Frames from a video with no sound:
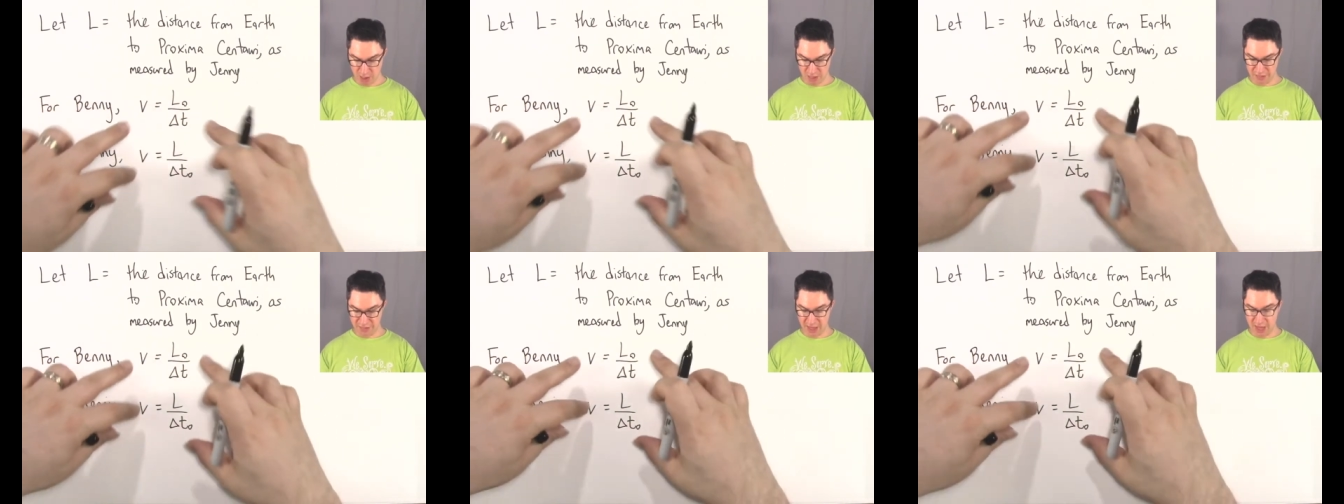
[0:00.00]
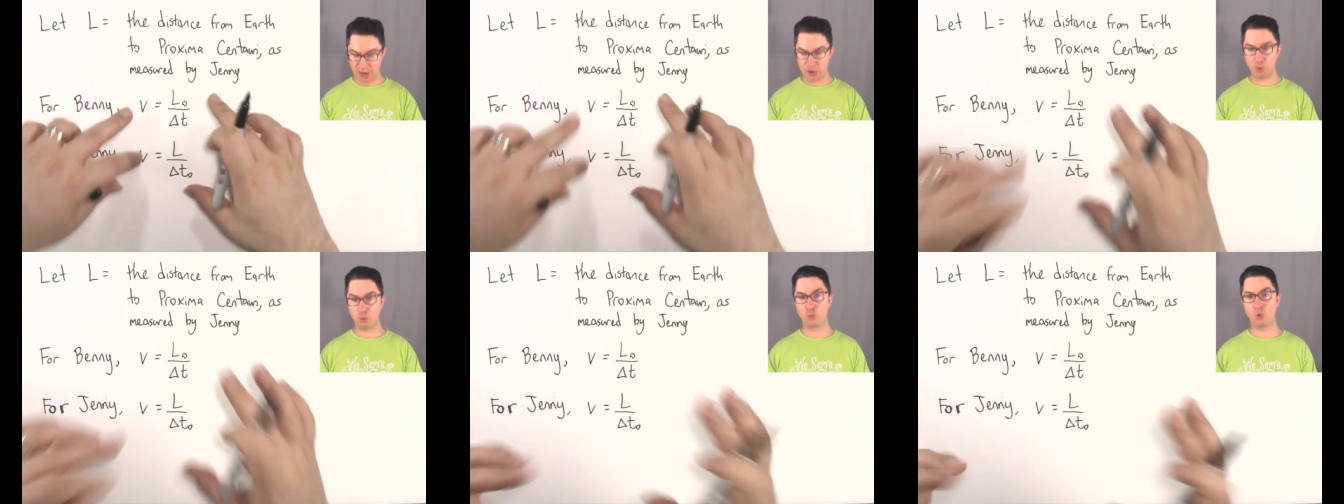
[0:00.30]

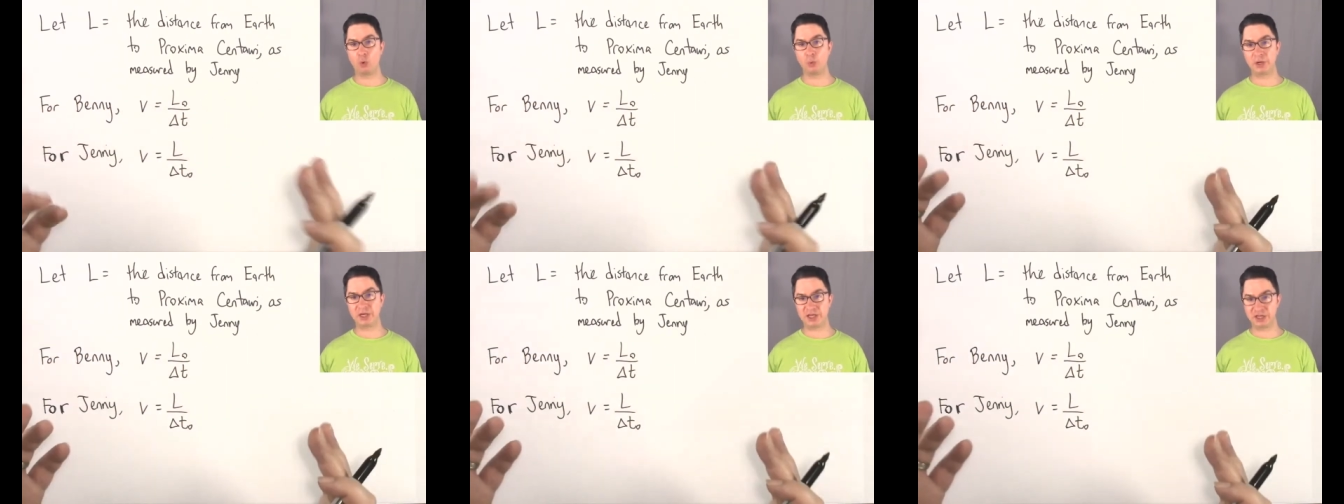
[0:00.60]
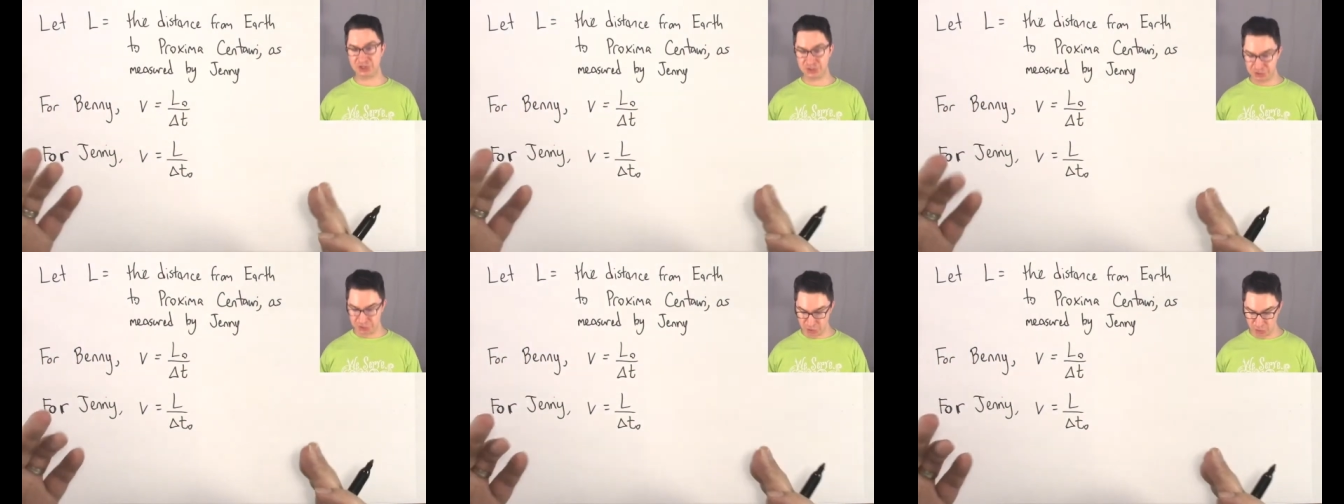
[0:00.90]
then what we
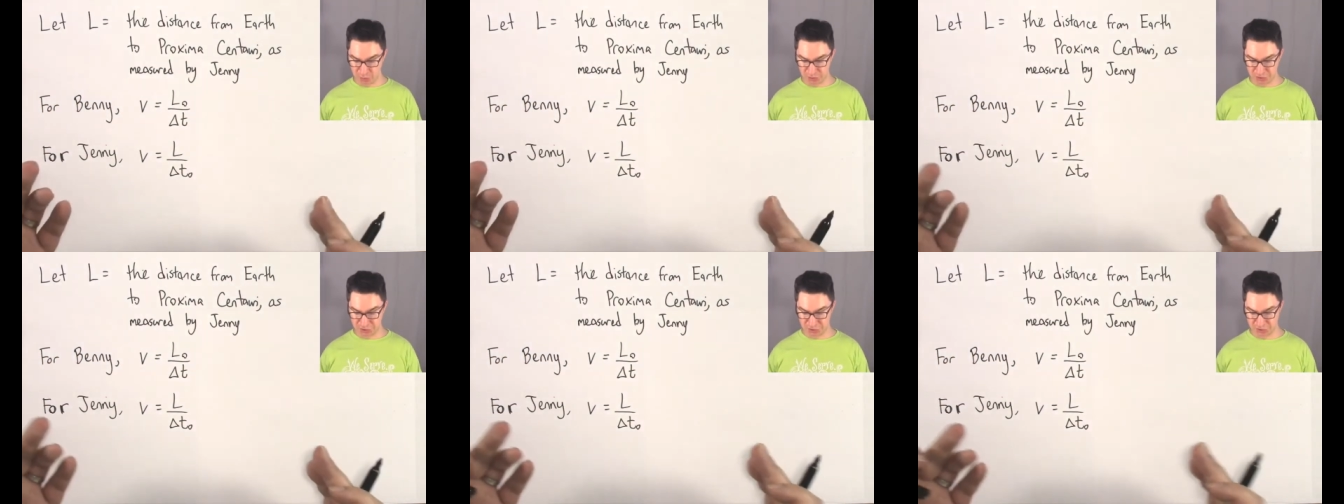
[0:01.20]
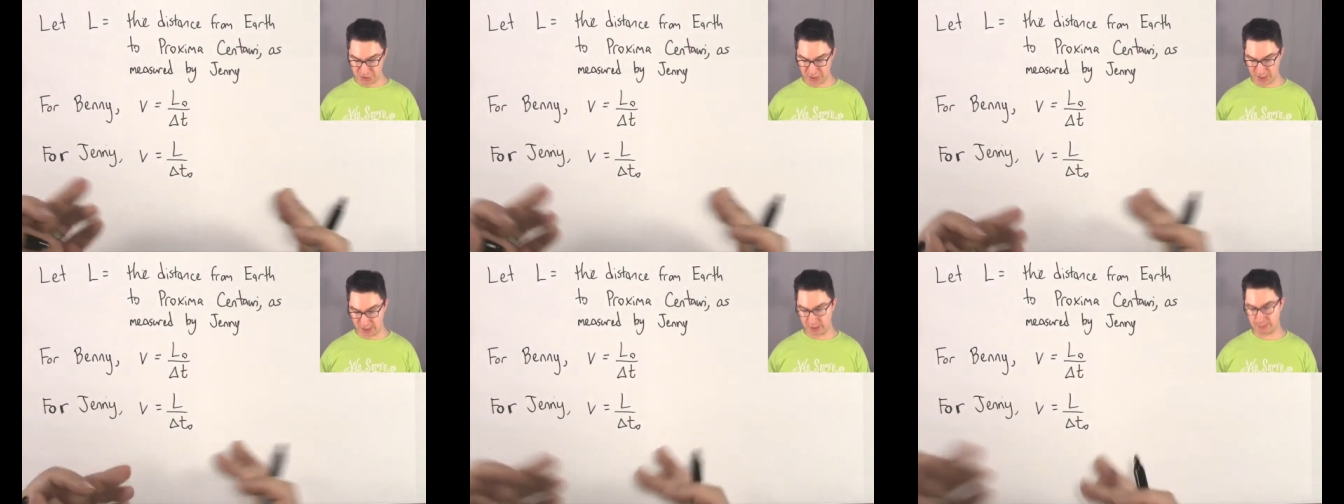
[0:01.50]
can do is
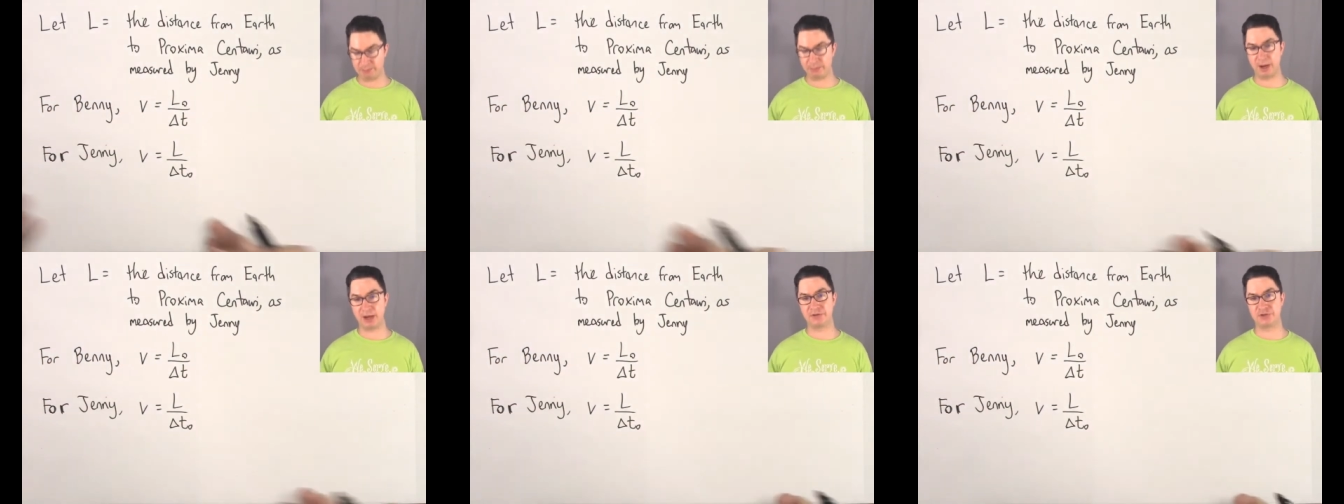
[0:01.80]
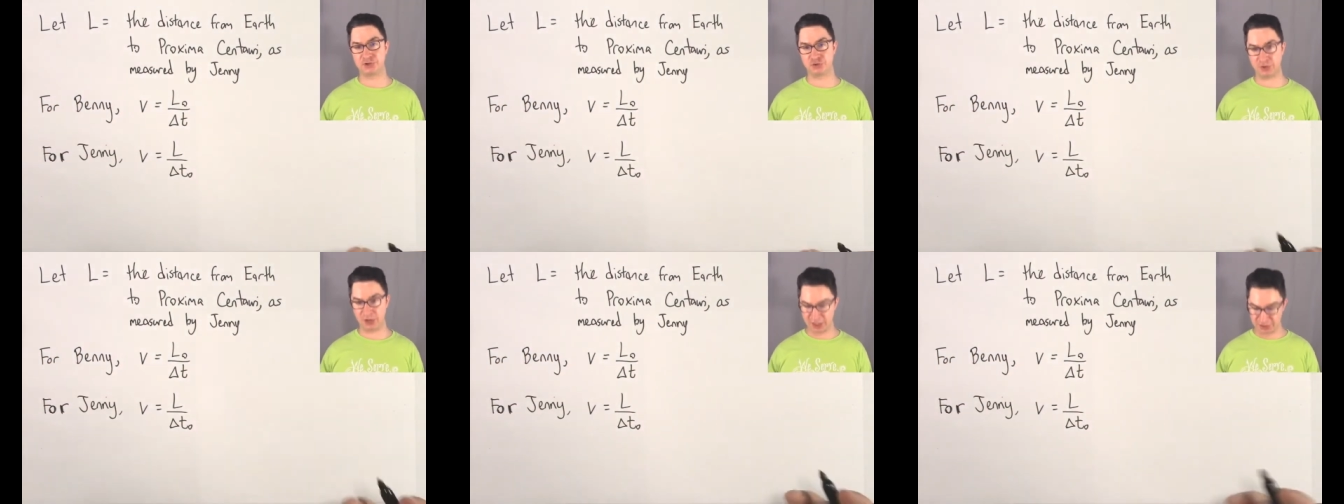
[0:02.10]
say, by
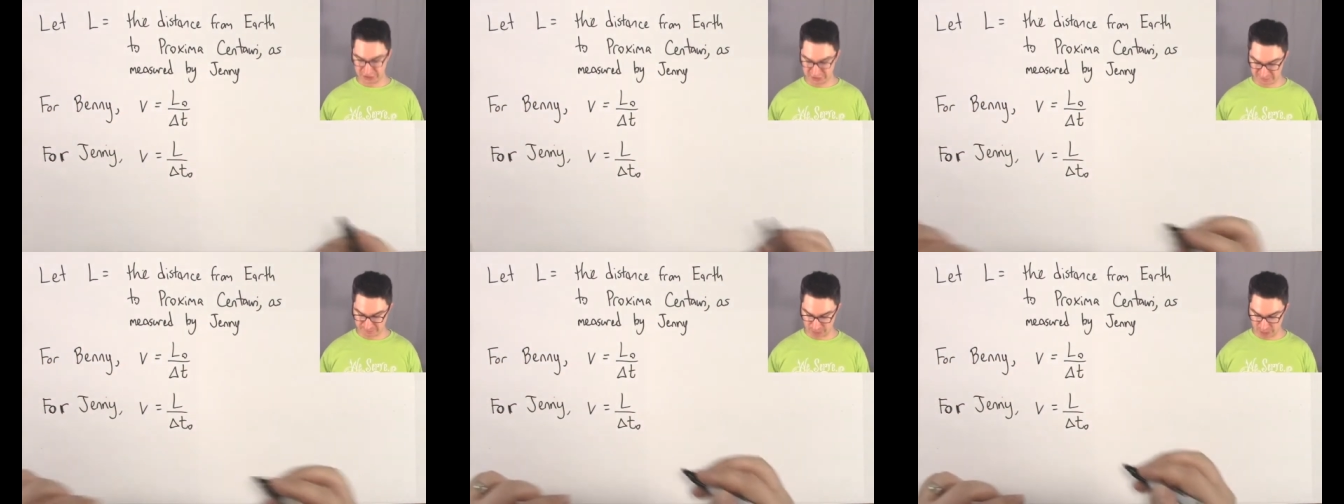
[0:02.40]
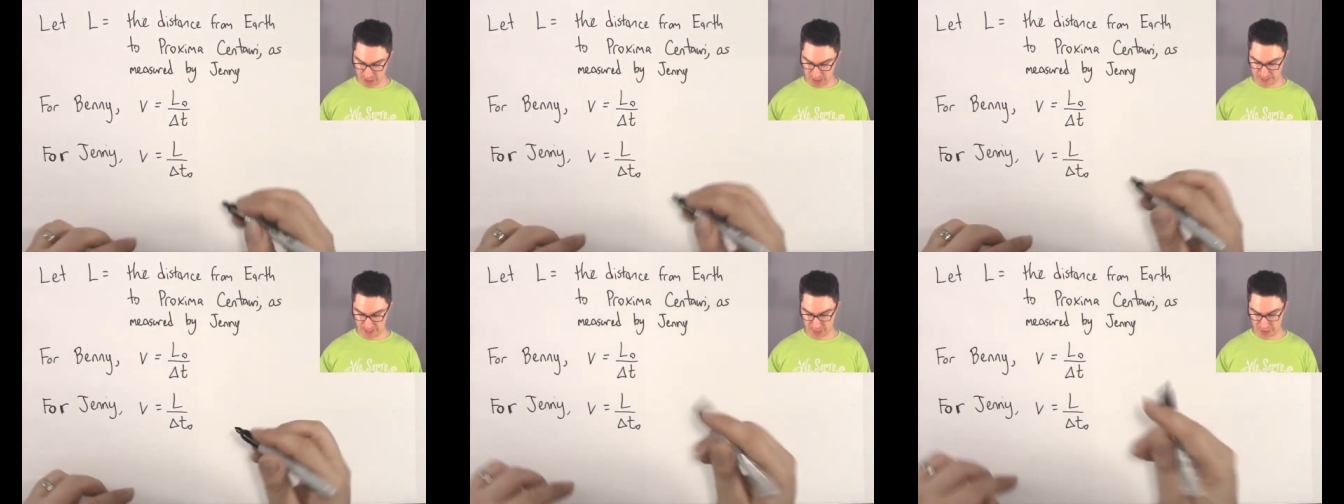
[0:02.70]
the transitive
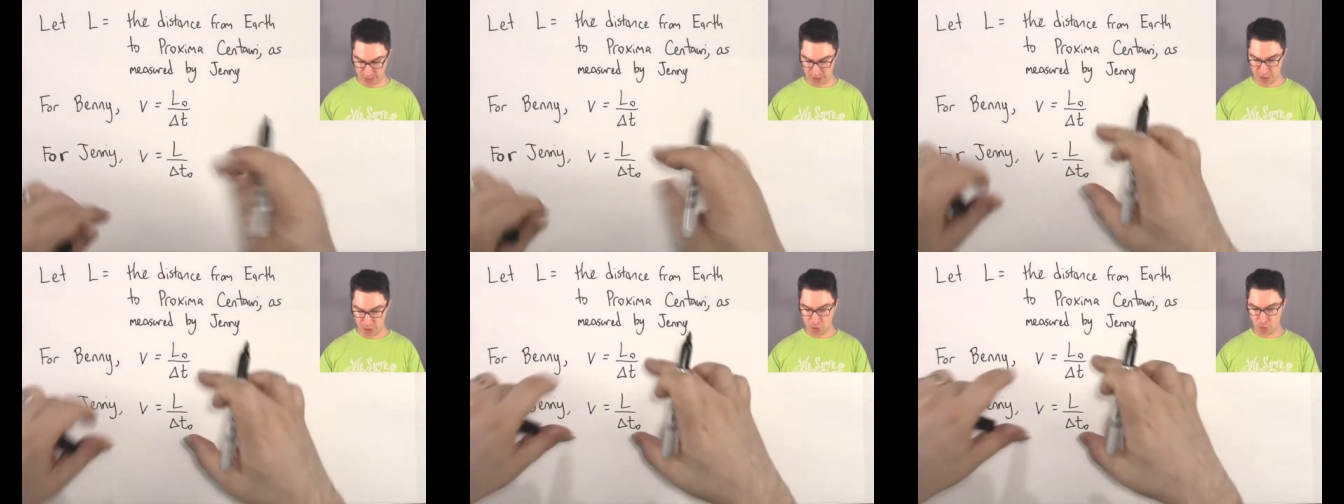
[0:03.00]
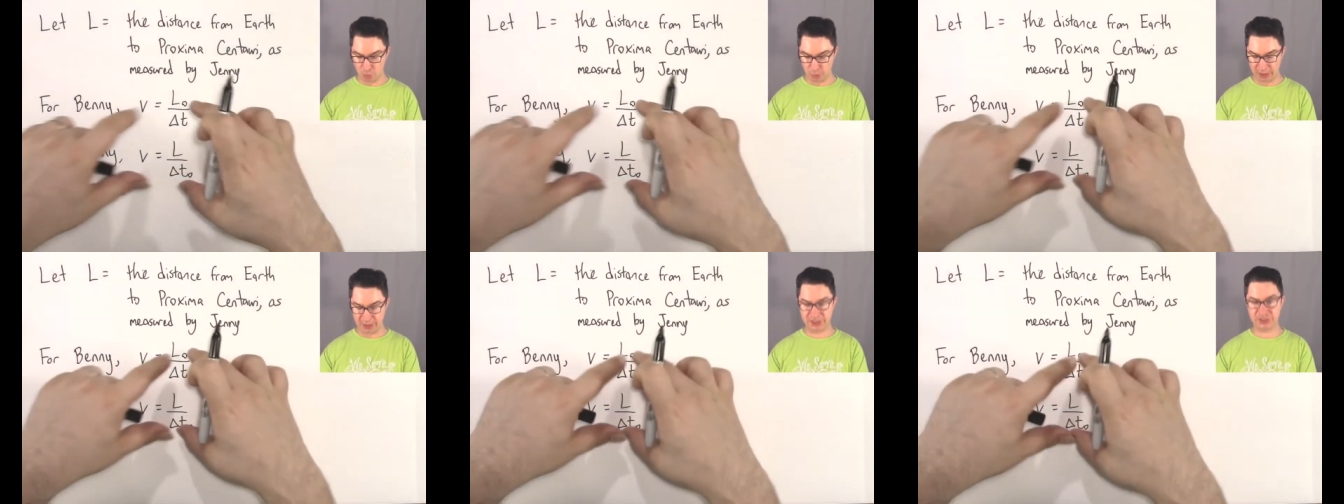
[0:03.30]
property, we